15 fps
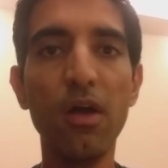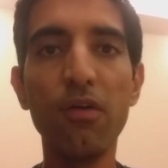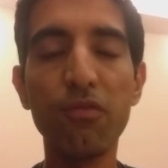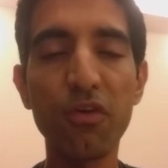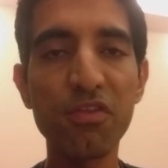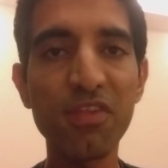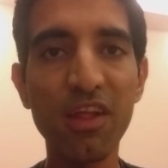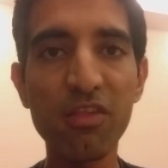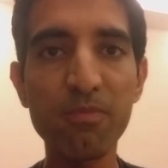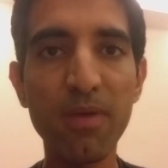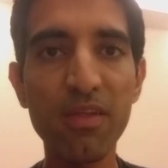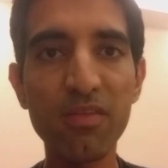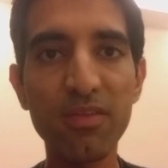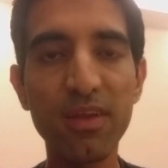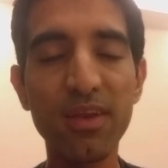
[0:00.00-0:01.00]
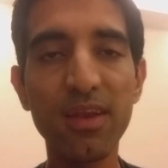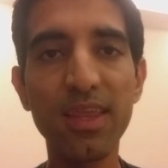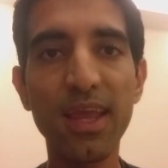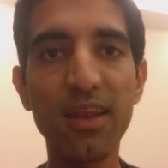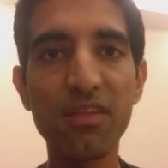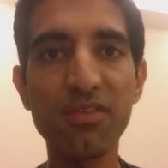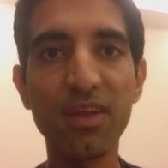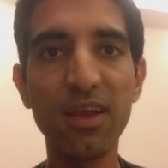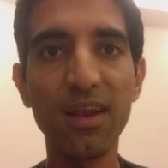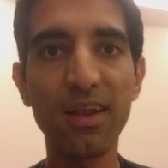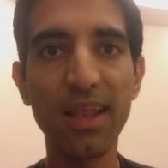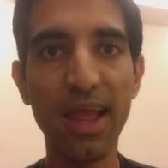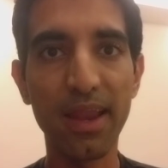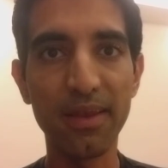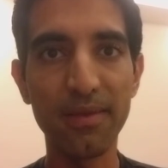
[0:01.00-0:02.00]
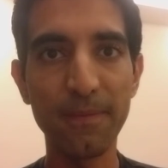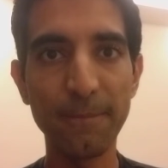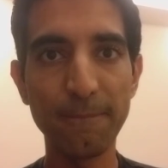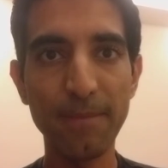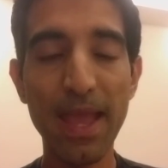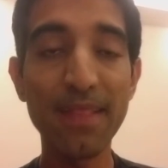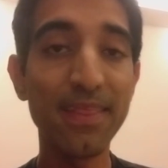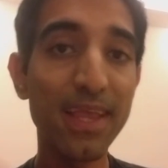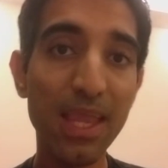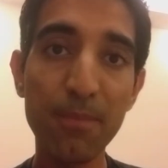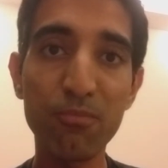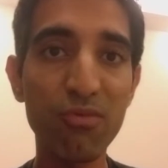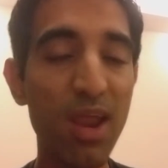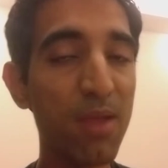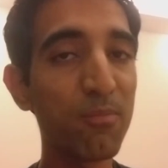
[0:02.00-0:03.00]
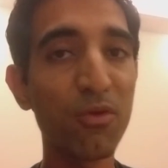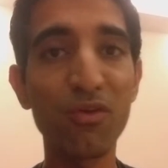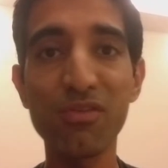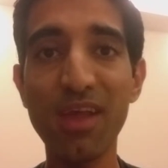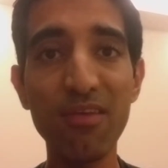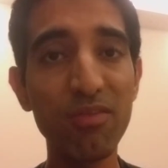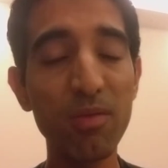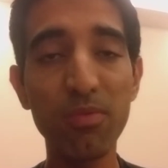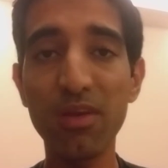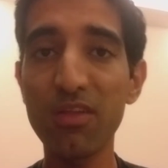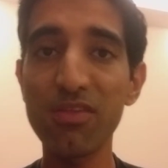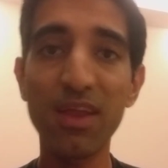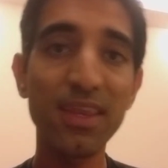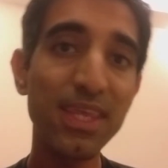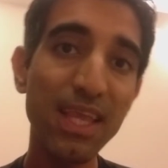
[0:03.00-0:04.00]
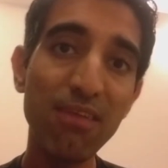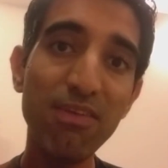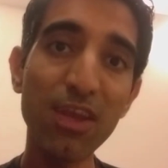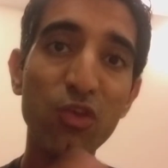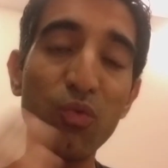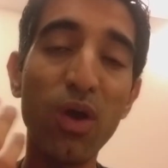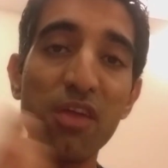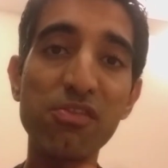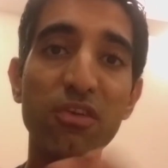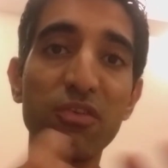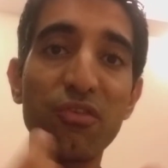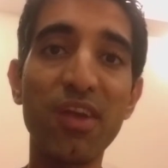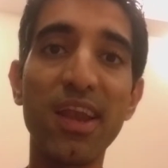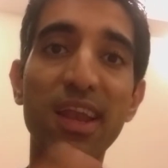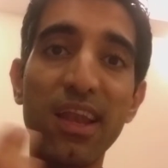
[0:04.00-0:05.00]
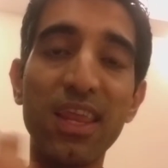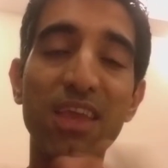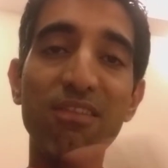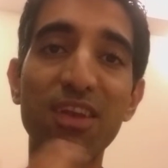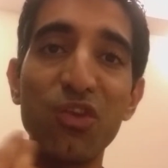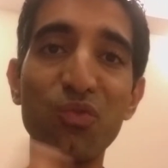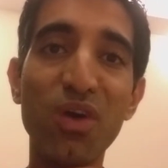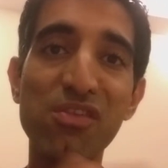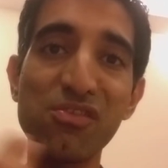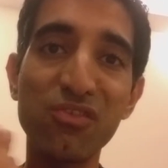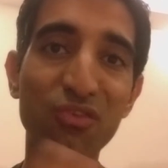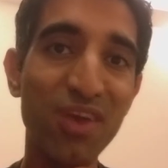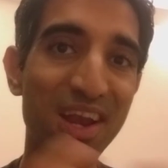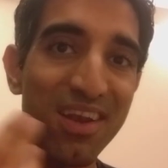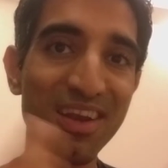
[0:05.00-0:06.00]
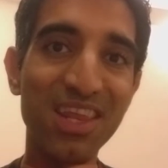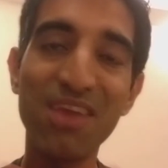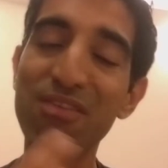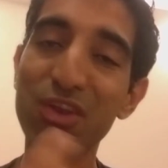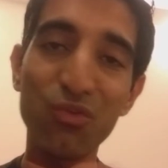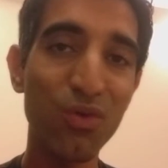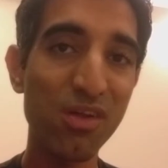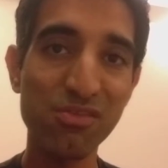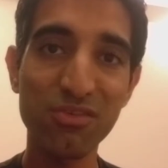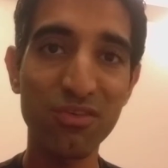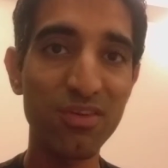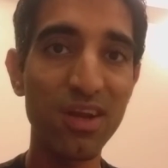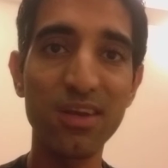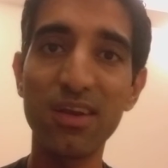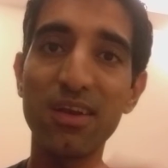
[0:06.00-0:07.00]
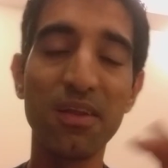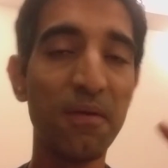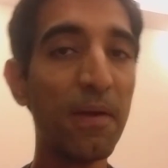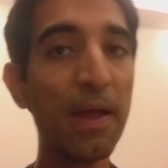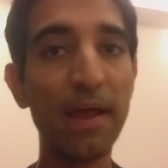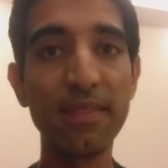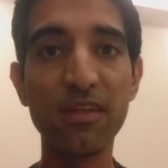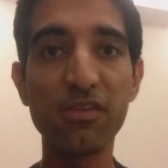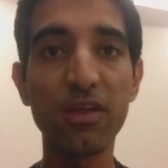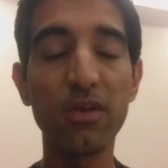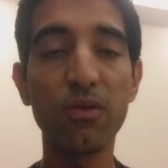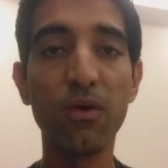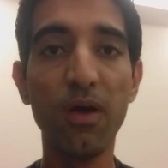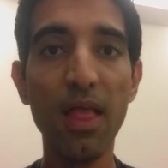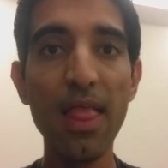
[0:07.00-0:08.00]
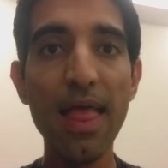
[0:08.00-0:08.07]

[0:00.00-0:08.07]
For 6 months they didn't get a single client, and they kept trying because everybody said, give it to us on credit, give it to us on credit, give it to us on credit. They said no.